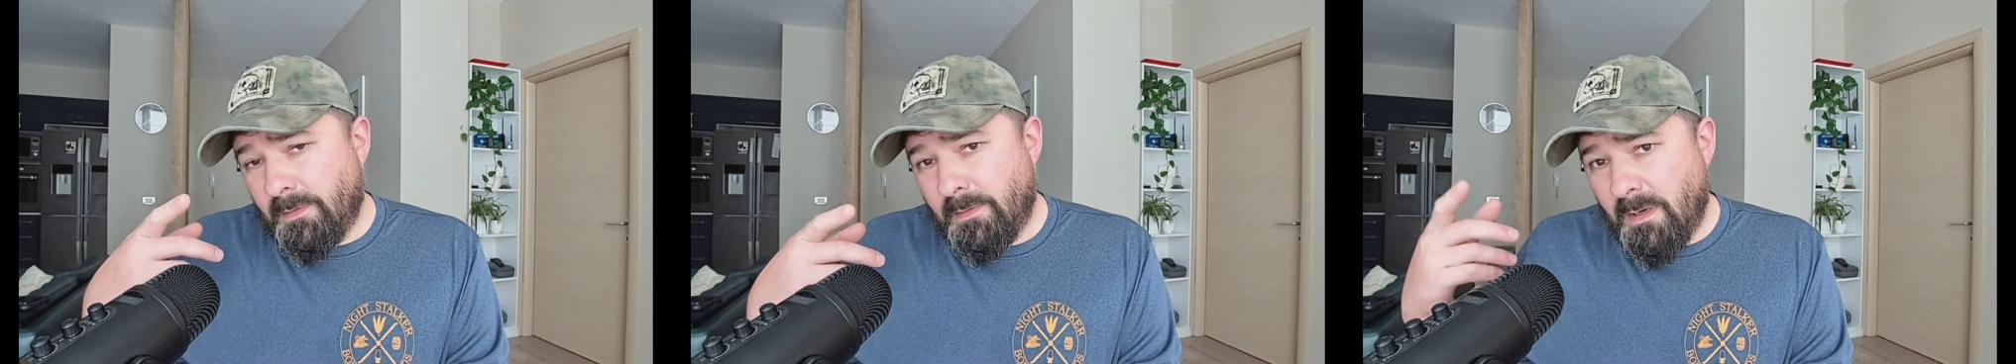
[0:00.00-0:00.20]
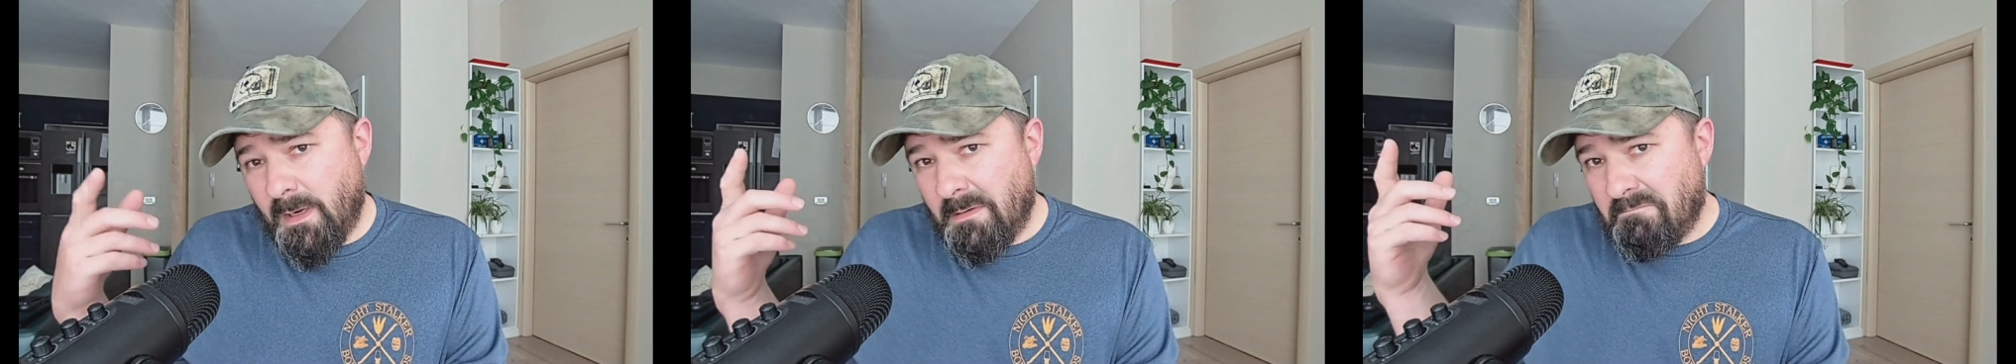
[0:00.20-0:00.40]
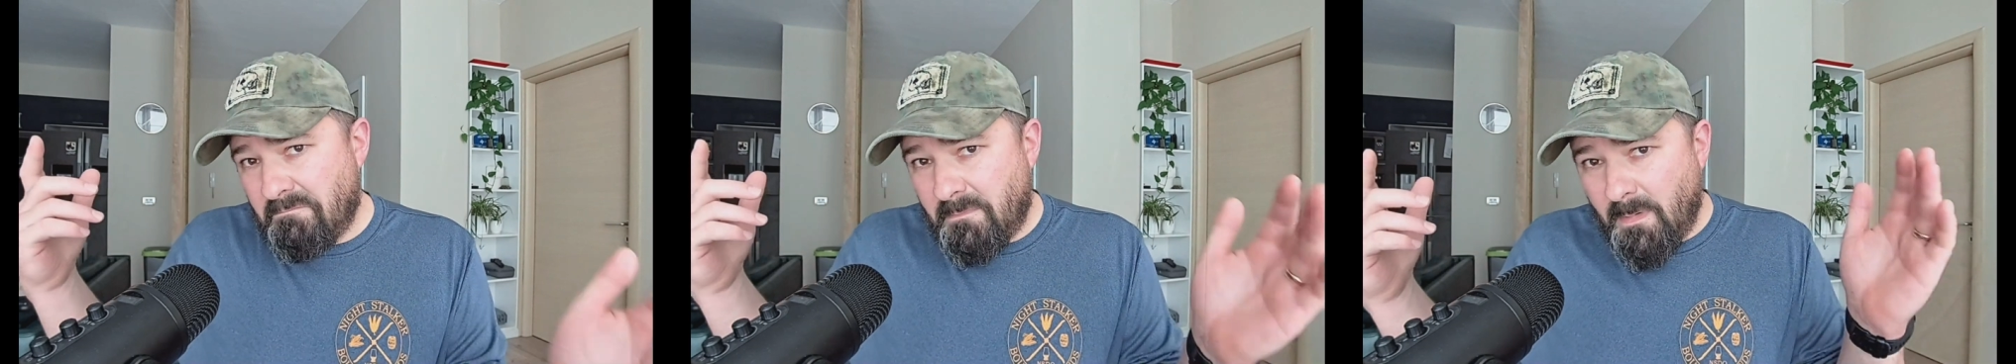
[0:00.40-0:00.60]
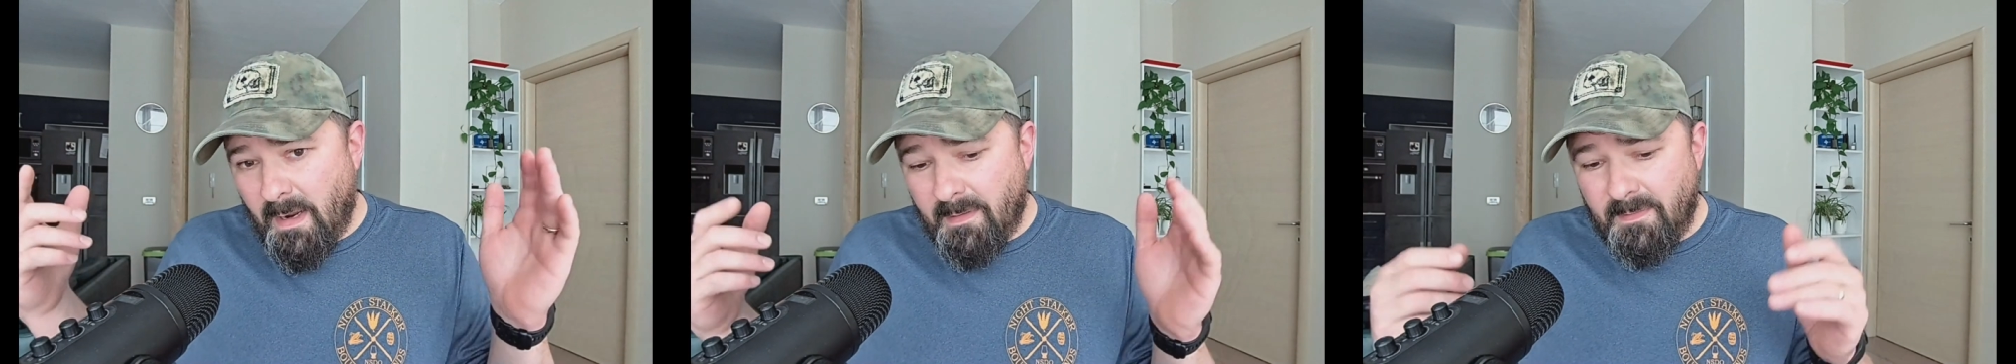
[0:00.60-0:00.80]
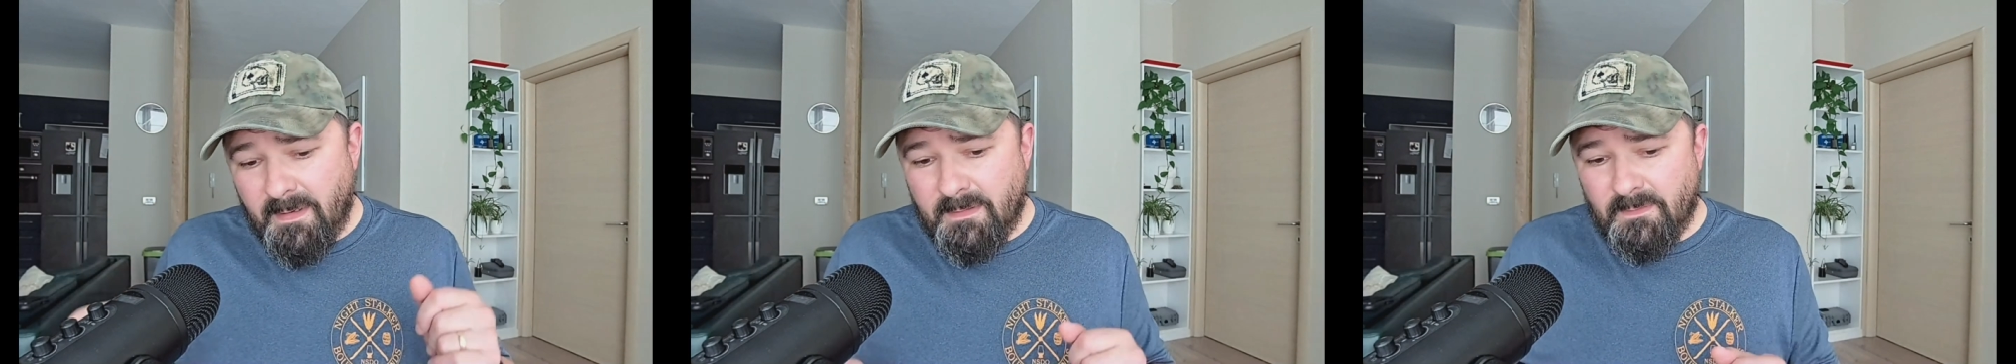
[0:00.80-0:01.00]
not I
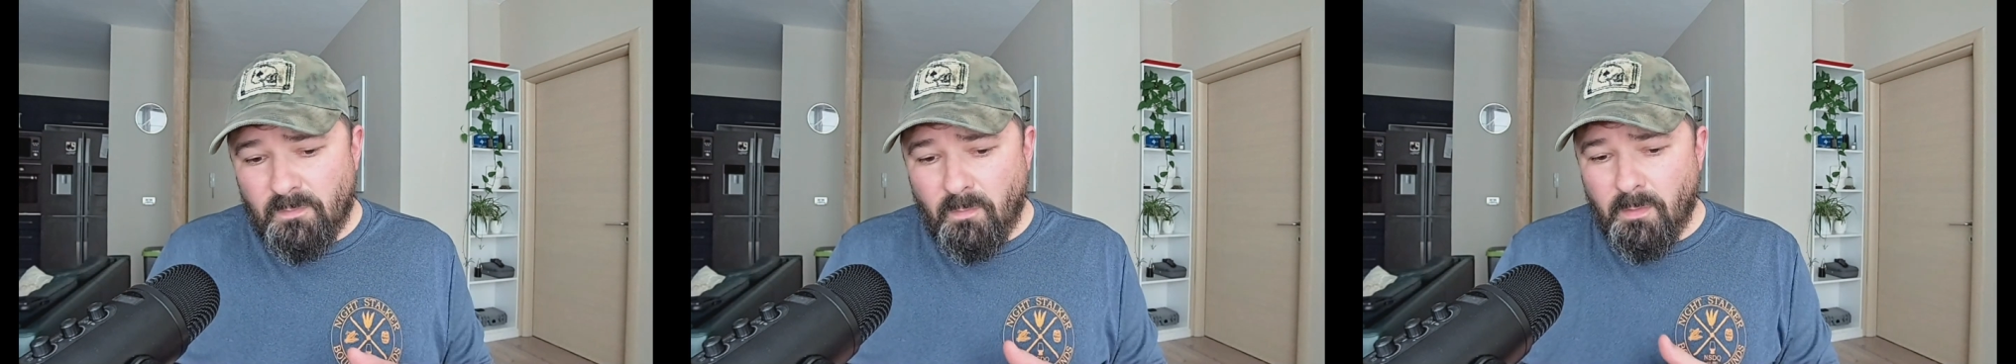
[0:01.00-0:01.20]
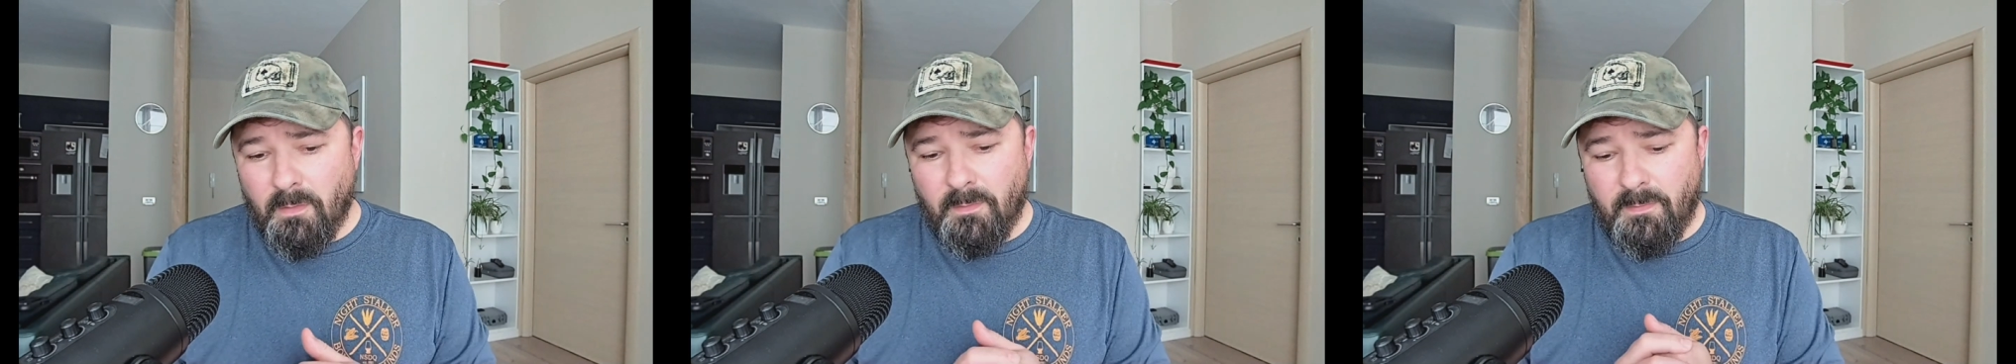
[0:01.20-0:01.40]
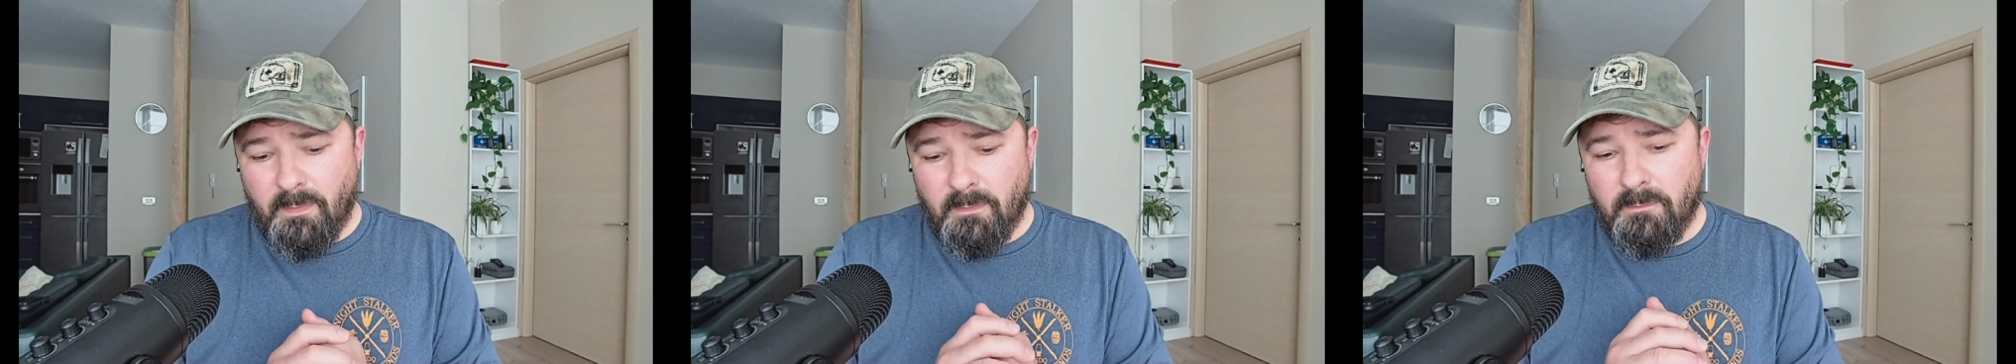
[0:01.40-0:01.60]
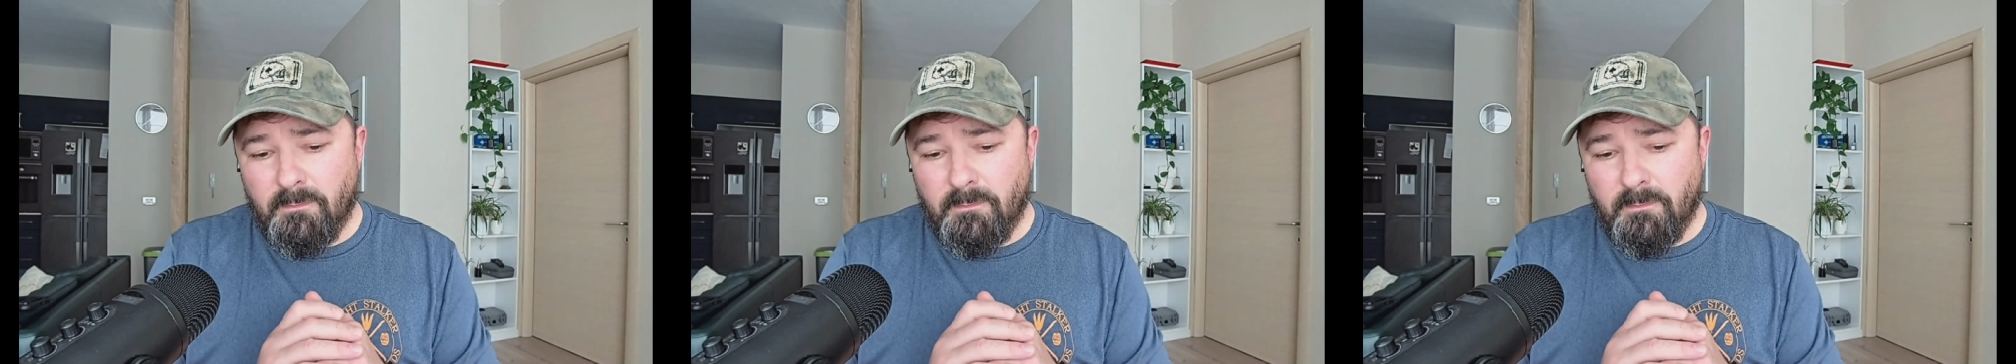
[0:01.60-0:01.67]
think it's worth